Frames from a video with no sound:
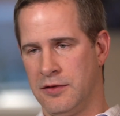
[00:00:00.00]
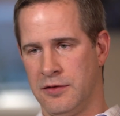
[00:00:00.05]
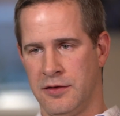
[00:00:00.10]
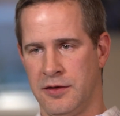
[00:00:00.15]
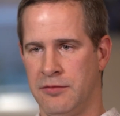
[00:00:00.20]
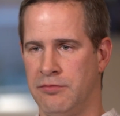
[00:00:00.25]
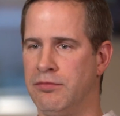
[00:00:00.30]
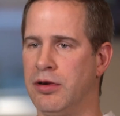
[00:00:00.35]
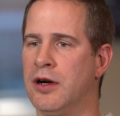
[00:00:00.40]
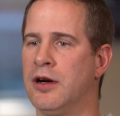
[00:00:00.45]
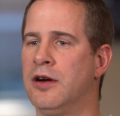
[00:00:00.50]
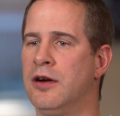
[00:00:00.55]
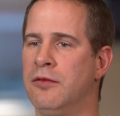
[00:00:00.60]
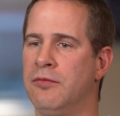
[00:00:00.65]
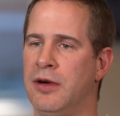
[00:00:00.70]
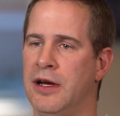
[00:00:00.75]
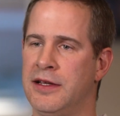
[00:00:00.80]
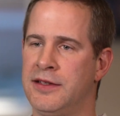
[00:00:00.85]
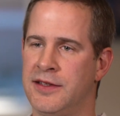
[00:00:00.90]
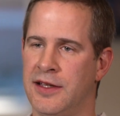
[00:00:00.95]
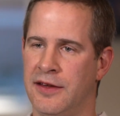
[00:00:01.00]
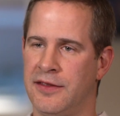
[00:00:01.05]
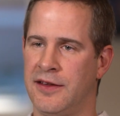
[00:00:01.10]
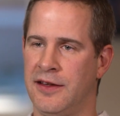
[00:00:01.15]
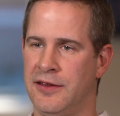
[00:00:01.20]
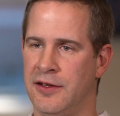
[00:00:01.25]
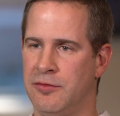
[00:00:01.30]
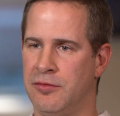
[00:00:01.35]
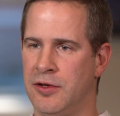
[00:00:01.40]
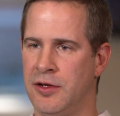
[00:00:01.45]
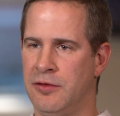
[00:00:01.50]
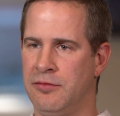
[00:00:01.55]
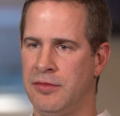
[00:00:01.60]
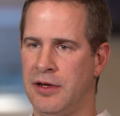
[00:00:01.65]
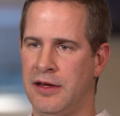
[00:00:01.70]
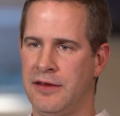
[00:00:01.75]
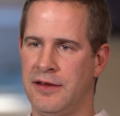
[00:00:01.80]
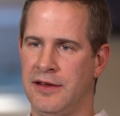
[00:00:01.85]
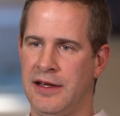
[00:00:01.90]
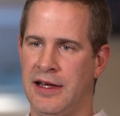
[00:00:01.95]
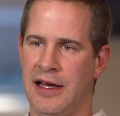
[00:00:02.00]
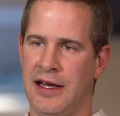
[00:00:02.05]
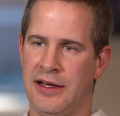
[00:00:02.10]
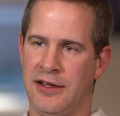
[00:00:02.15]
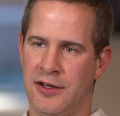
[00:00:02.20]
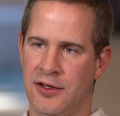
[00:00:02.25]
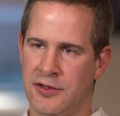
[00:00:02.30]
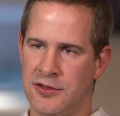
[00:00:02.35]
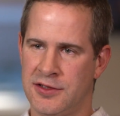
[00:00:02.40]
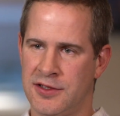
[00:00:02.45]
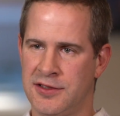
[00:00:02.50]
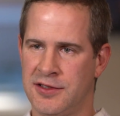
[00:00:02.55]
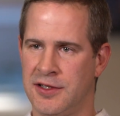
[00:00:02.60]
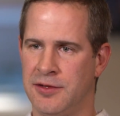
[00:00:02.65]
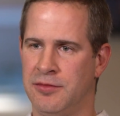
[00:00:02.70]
they're burdened by something. They're burdened by the diagnosis.